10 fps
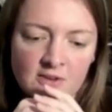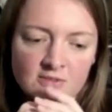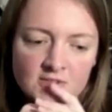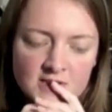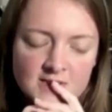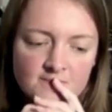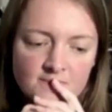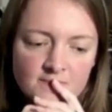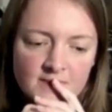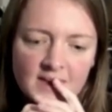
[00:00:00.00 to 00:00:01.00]
just
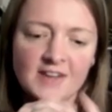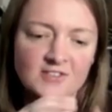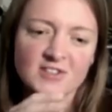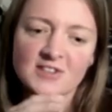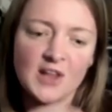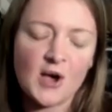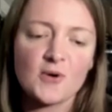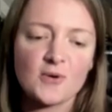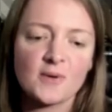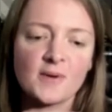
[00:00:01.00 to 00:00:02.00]
low.
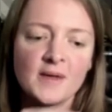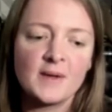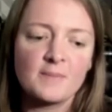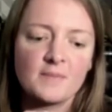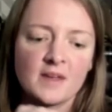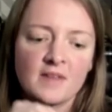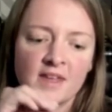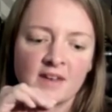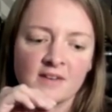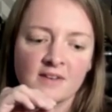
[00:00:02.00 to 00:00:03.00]
And
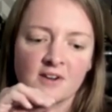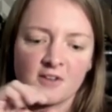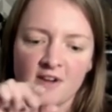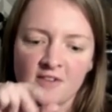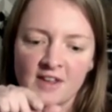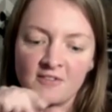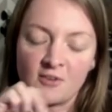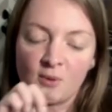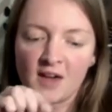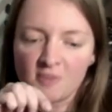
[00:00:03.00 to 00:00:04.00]
then kind of have it, if
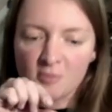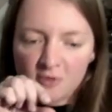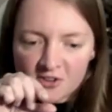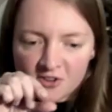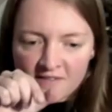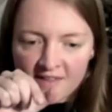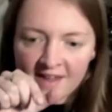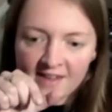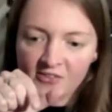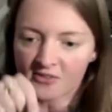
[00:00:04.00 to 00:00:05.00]
you want to have a bridge in
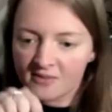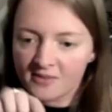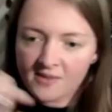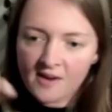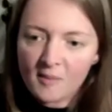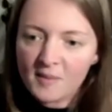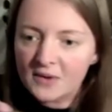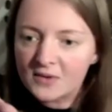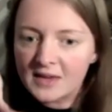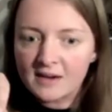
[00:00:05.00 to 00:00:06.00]
there, start
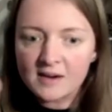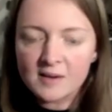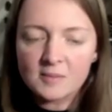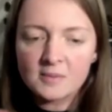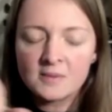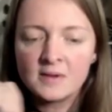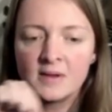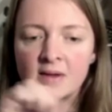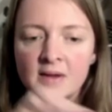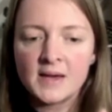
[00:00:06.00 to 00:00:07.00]
building up.
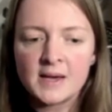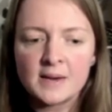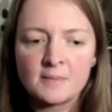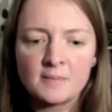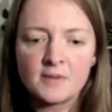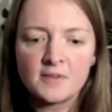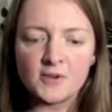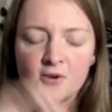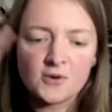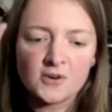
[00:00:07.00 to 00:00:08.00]
But the
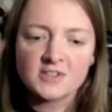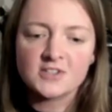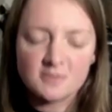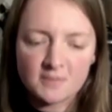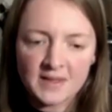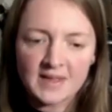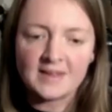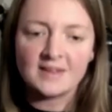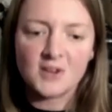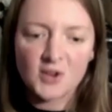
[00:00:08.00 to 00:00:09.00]
chorus should
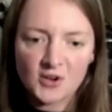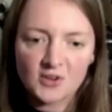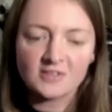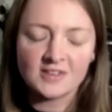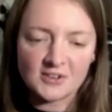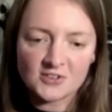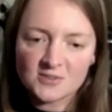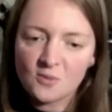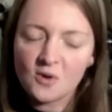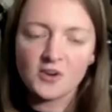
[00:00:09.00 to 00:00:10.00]
be, you know,
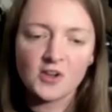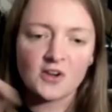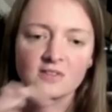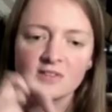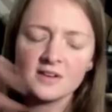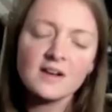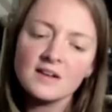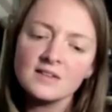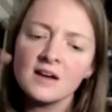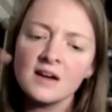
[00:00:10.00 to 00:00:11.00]
just one hook, da, da,
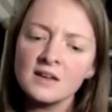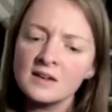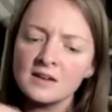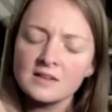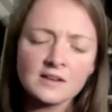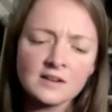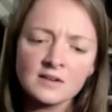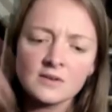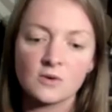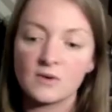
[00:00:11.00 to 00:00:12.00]
da, da, da,
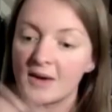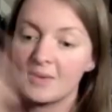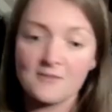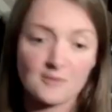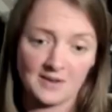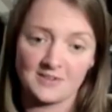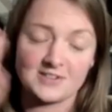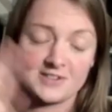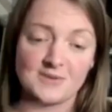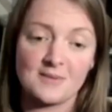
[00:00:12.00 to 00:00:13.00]
or however many
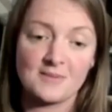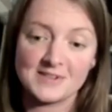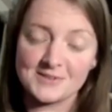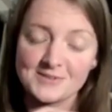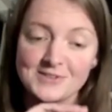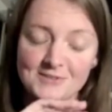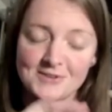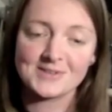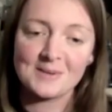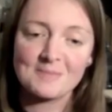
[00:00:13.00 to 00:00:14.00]
hooks as you want. But as long as you've
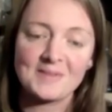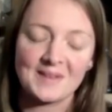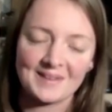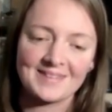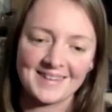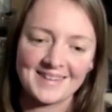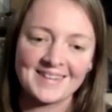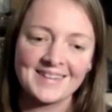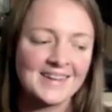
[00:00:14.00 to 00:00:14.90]
got something in there,